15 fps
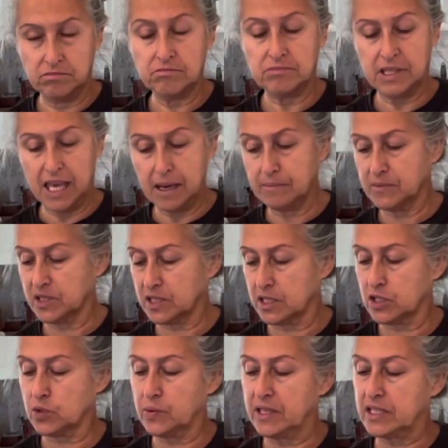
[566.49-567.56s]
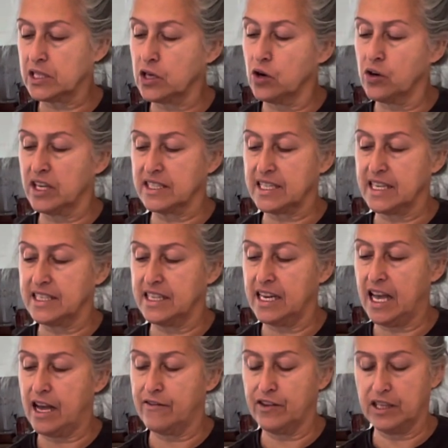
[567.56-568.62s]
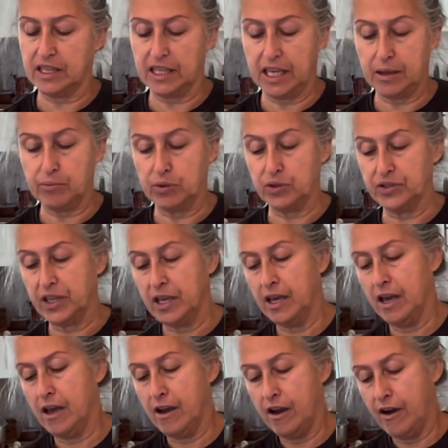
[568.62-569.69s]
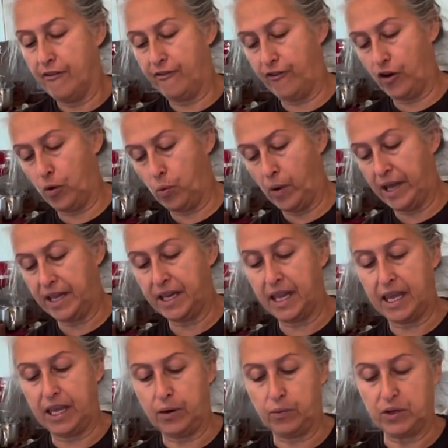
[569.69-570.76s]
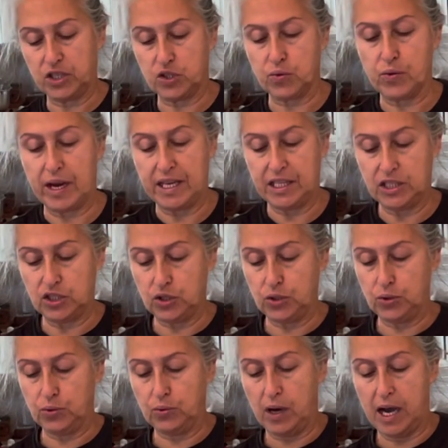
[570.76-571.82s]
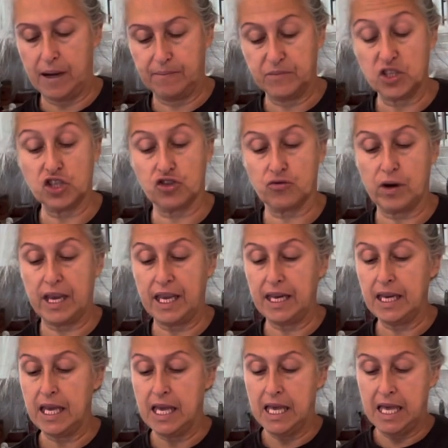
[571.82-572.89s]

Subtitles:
Yeah, 6 weeks ago, because I did have it labeled for when it was ready to strain.